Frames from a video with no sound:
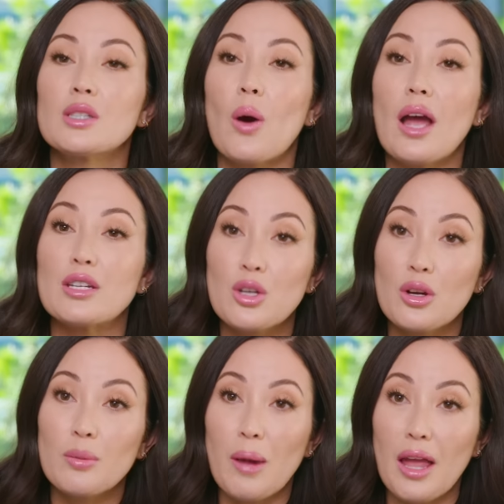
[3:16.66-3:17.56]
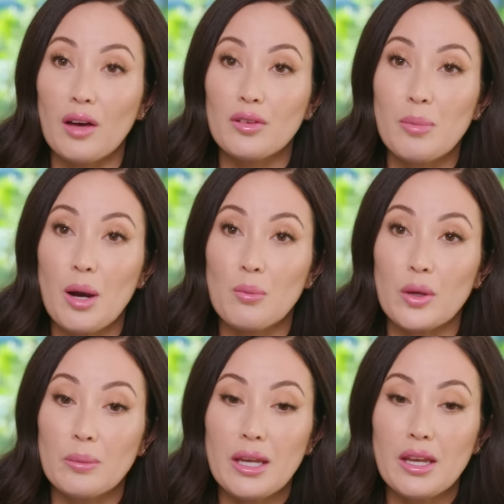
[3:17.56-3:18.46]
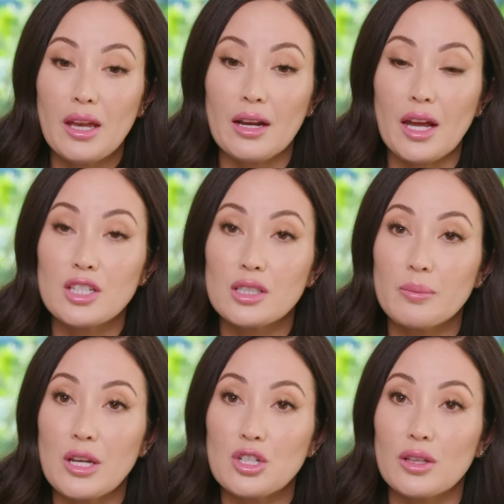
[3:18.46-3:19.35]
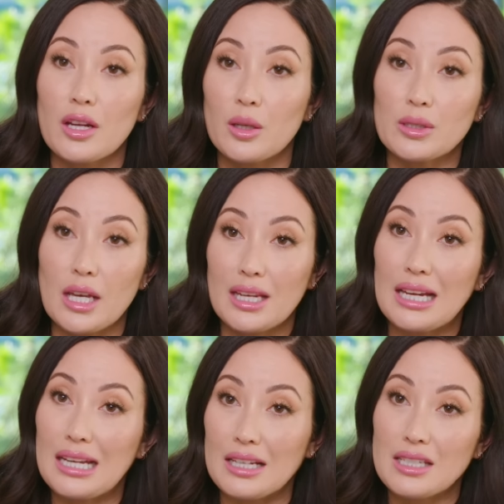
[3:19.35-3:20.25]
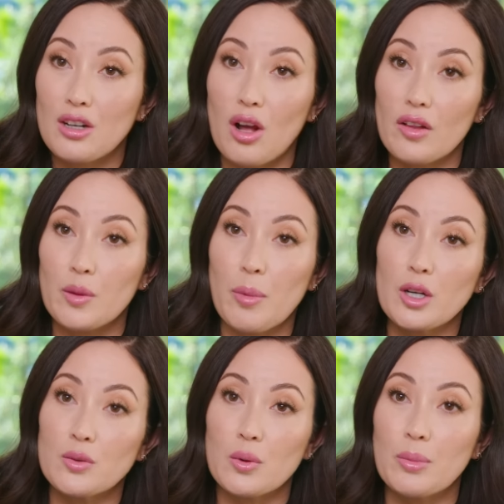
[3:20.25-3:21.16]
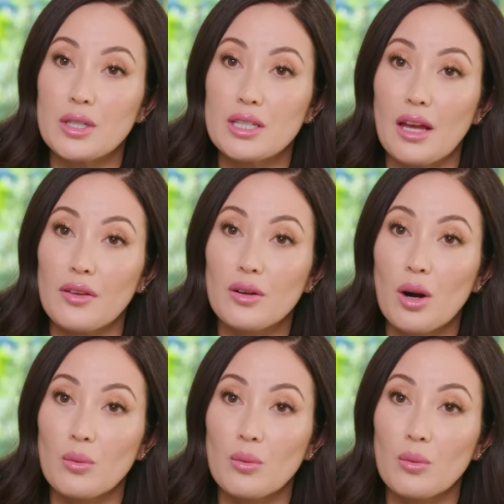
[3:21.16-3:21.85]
So I took my Elvie pump with me and I just made sure that it was like connected. All of the parts were put together